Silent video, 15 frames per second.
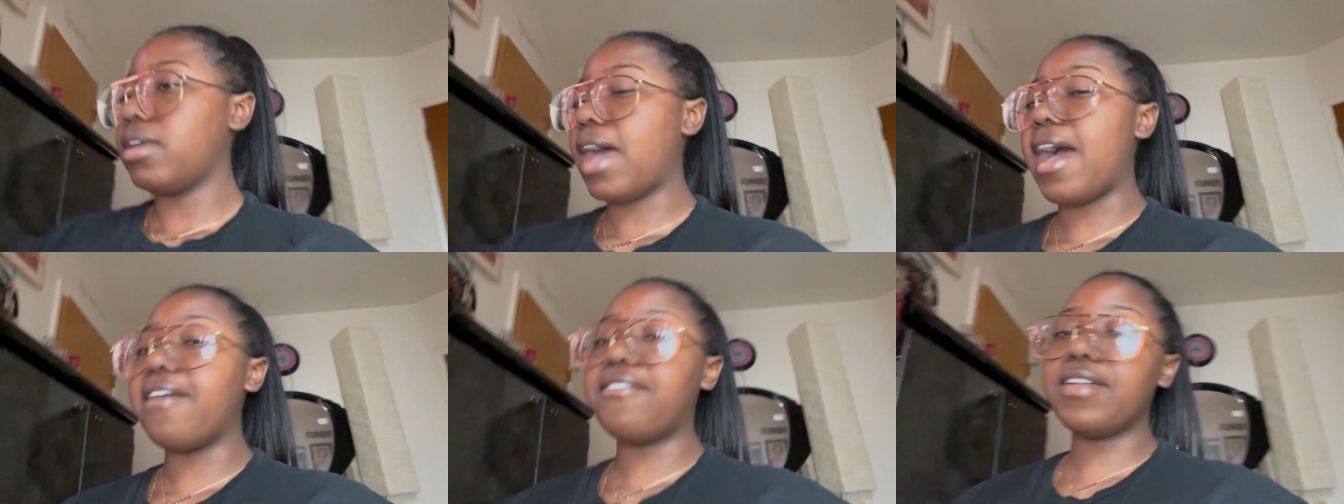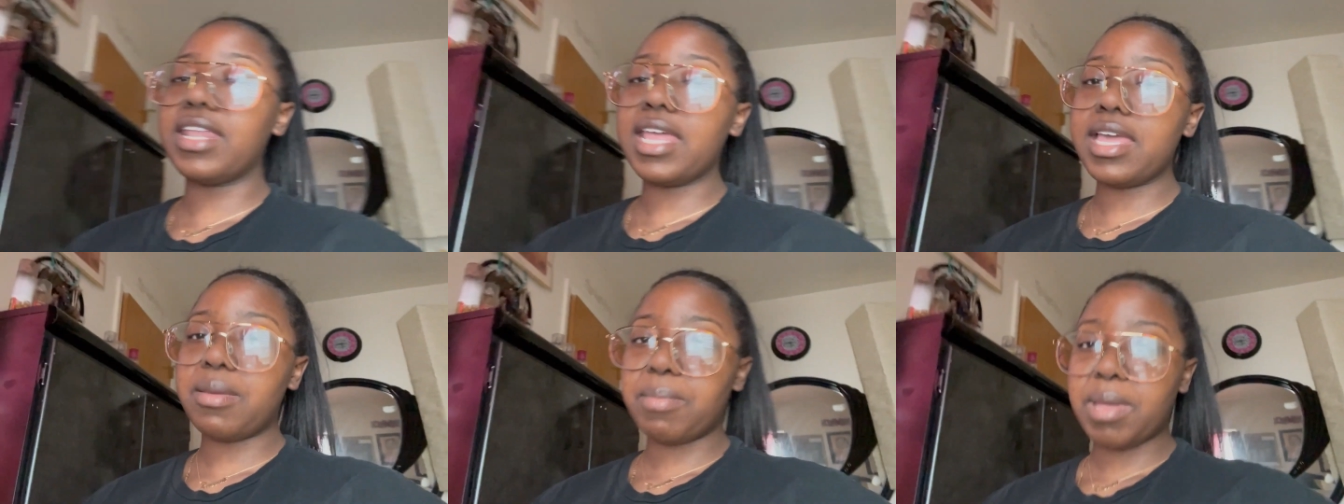I feel
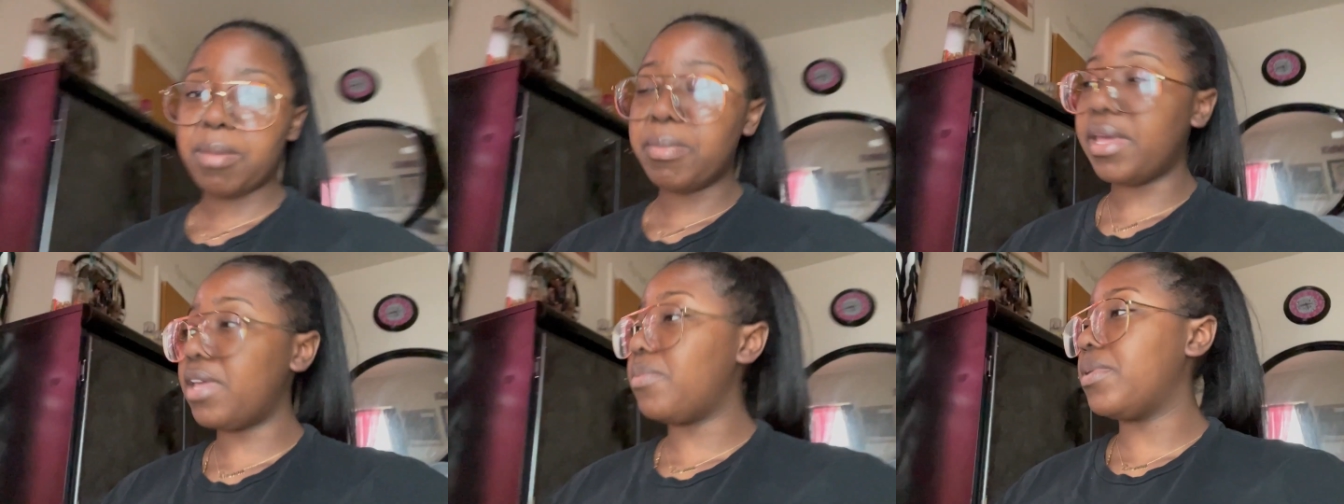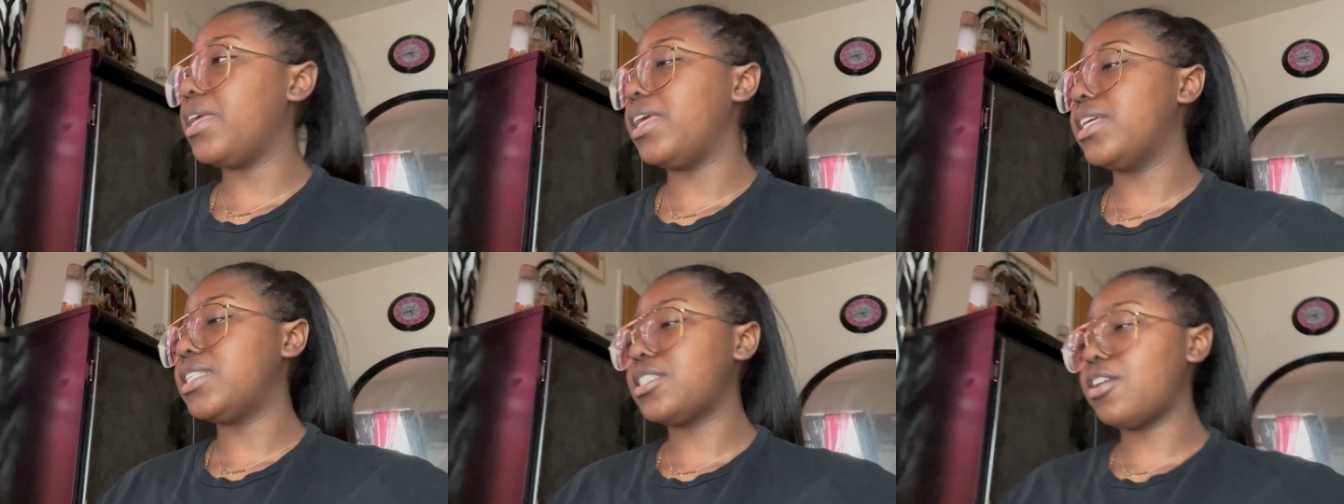like my baby
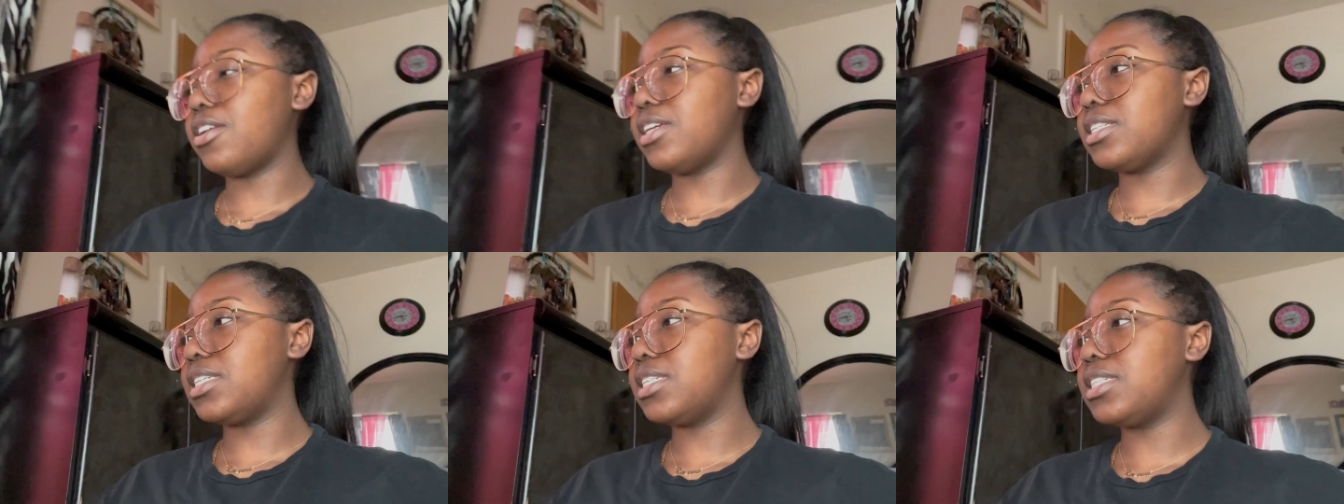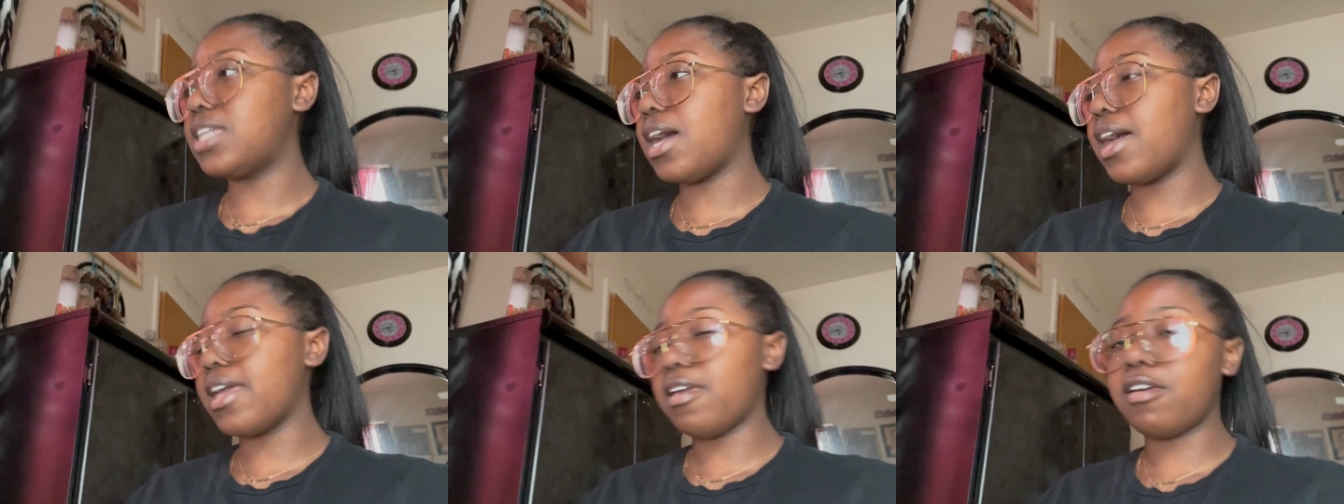is starting to
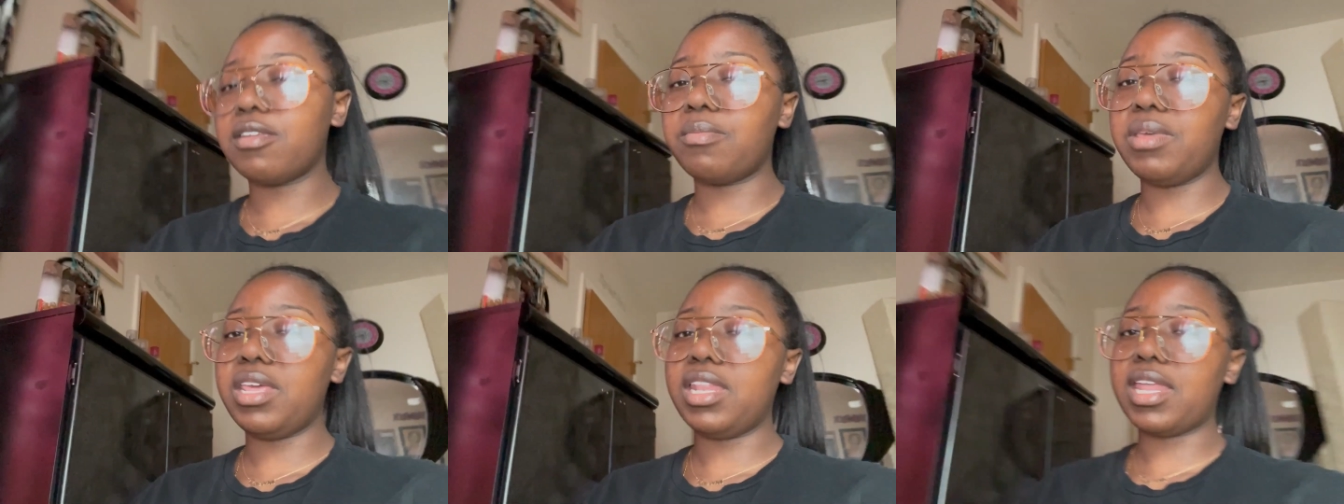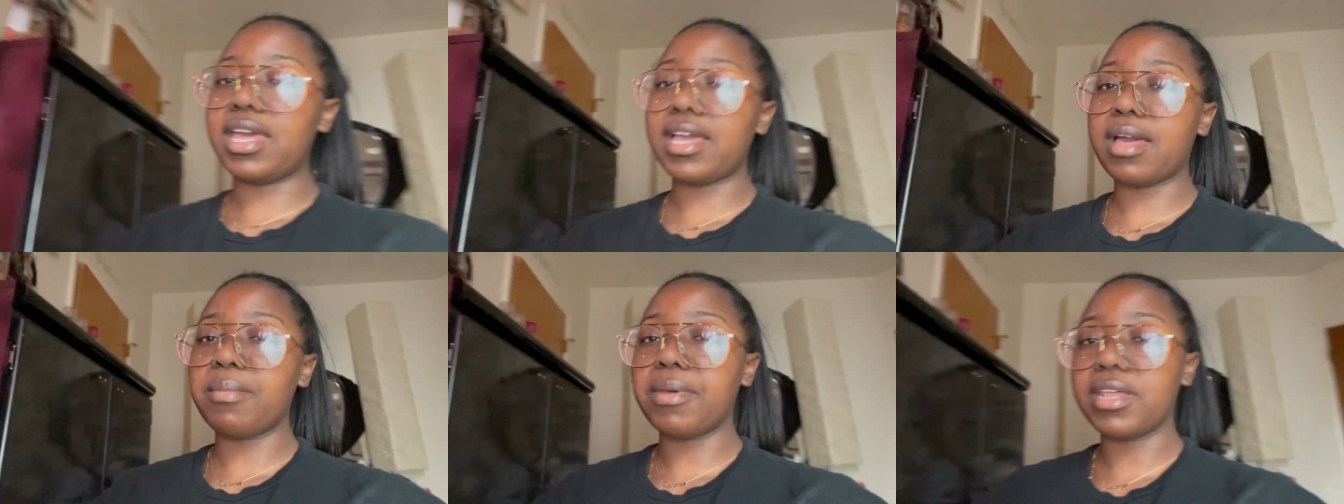die on me.
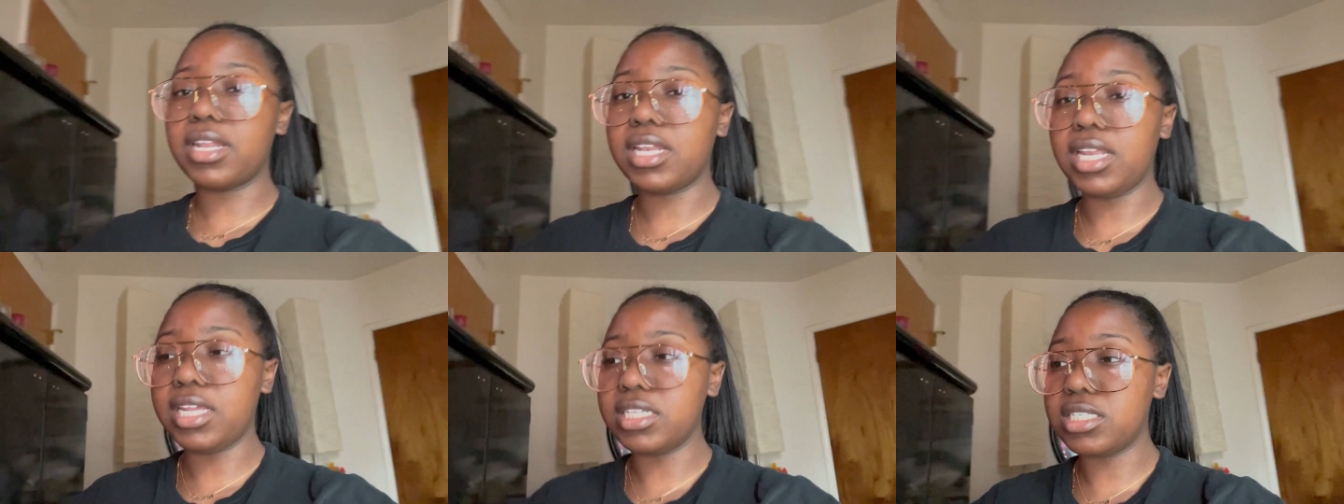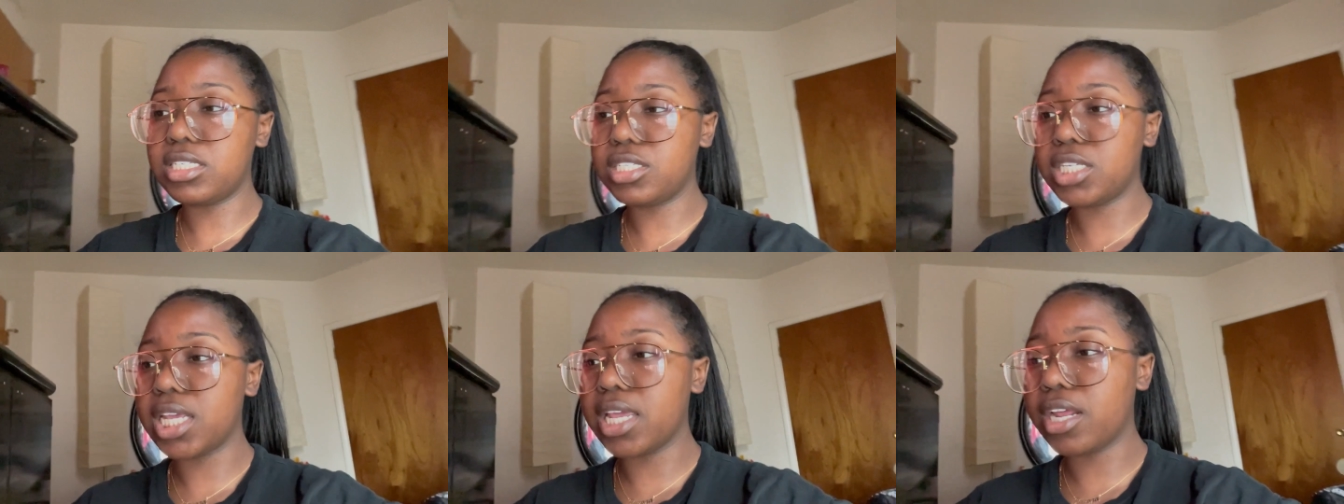Like, I'm gonna need
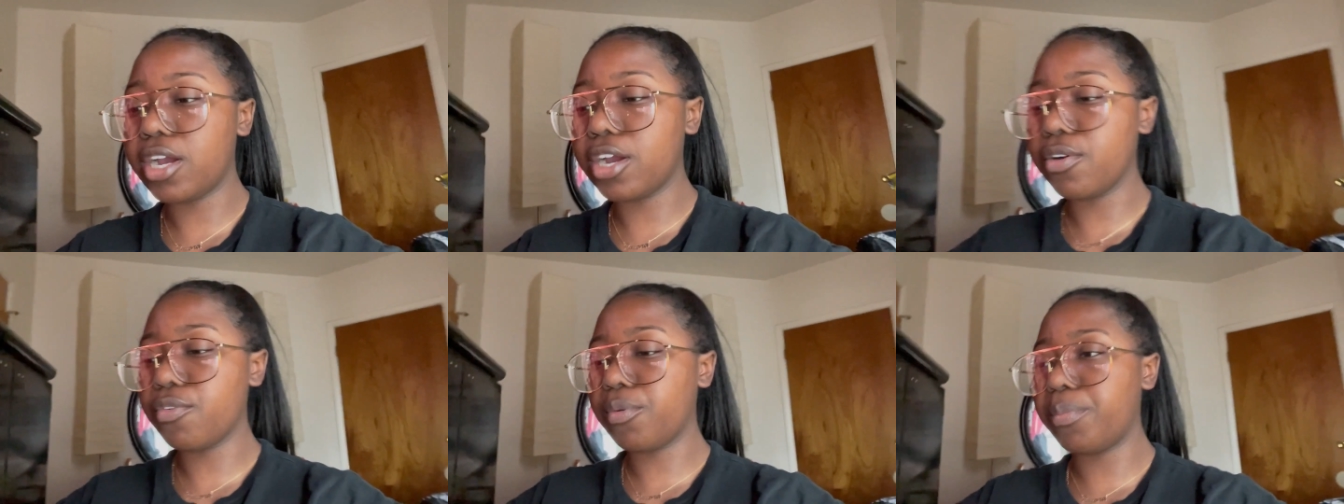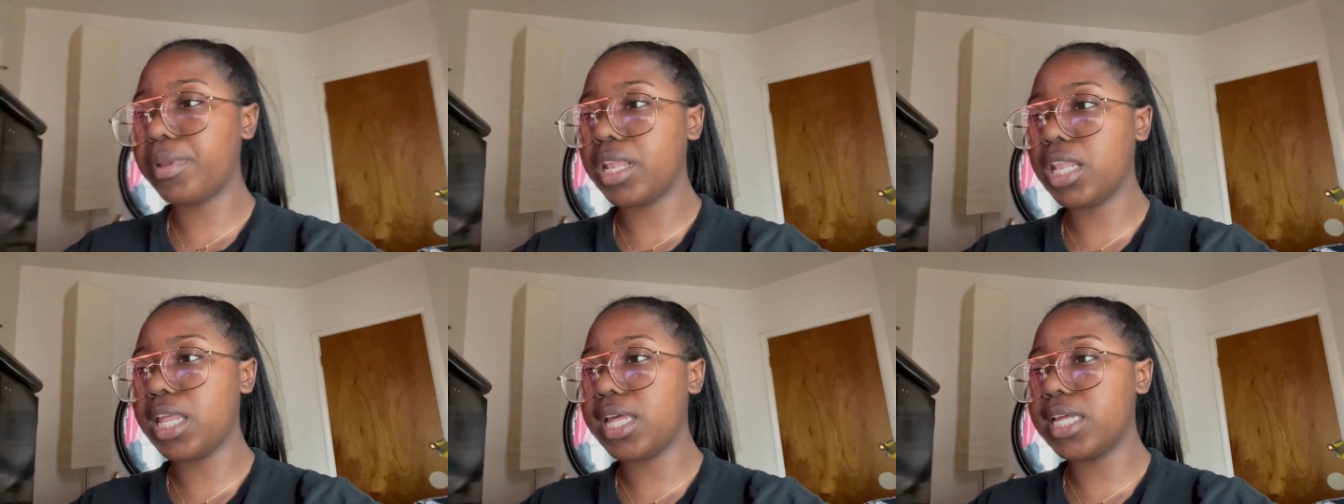to get her
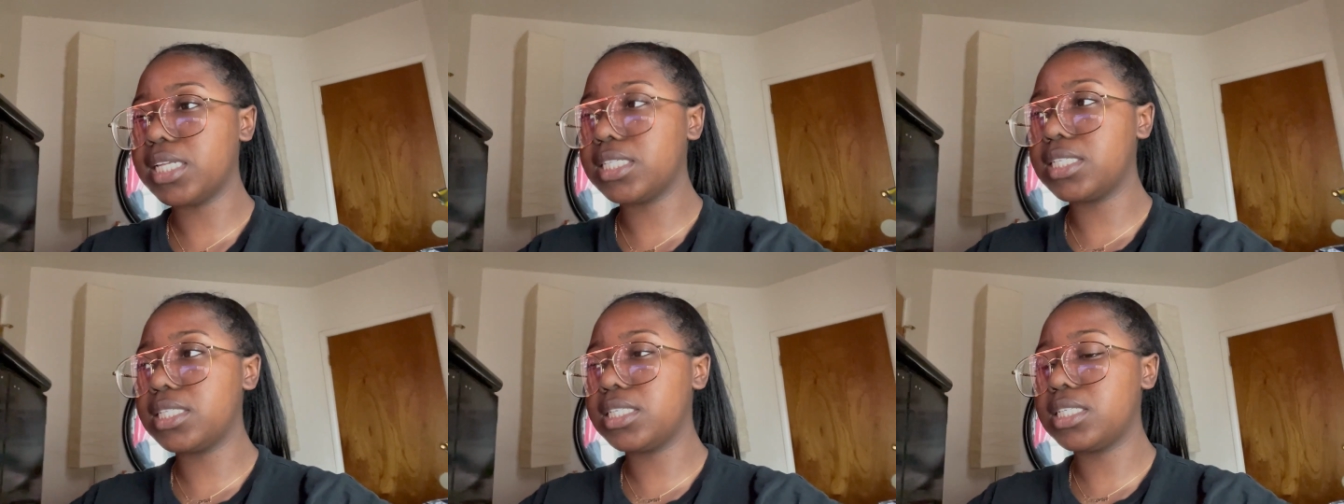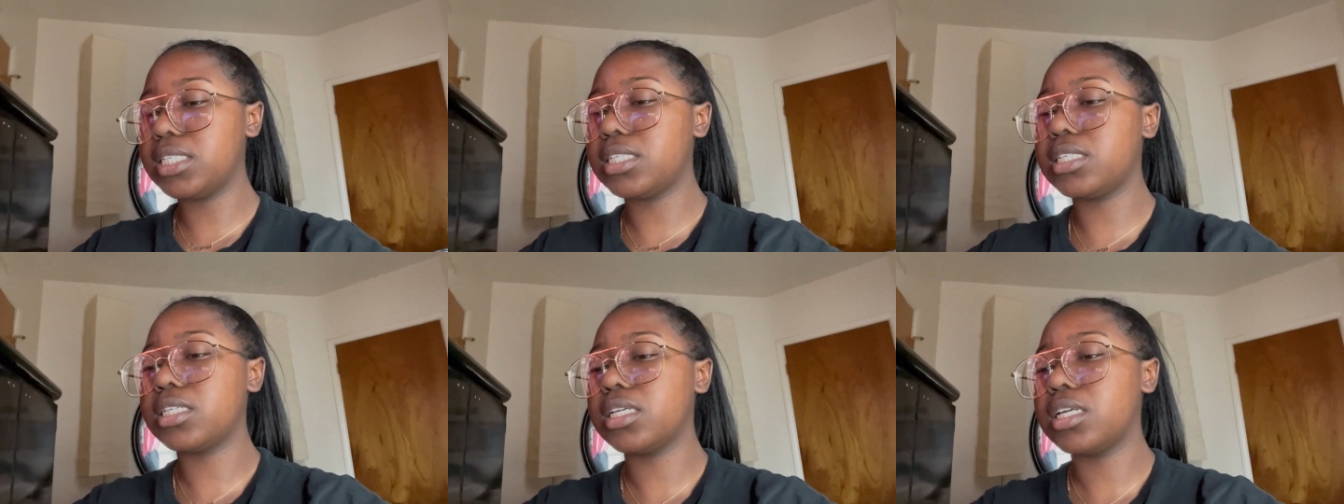
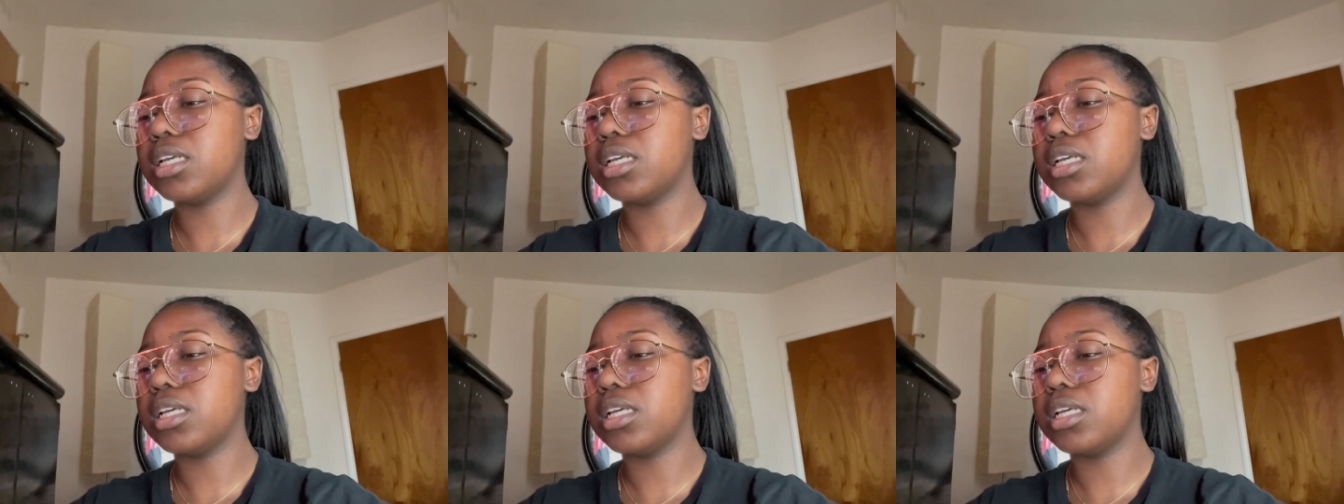replaced.